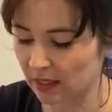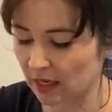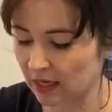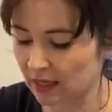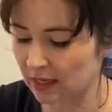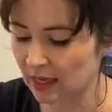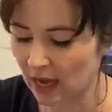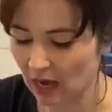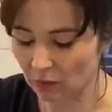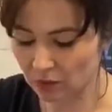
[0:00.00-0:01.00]
Like,
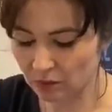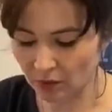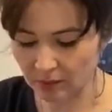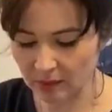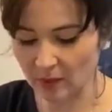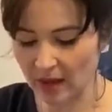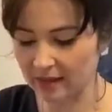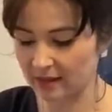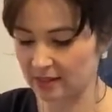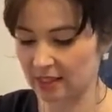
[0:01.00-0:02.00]
I wouldn't probably
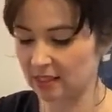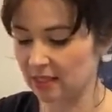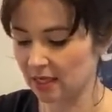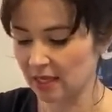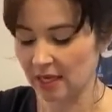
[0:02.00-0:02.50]
wear this in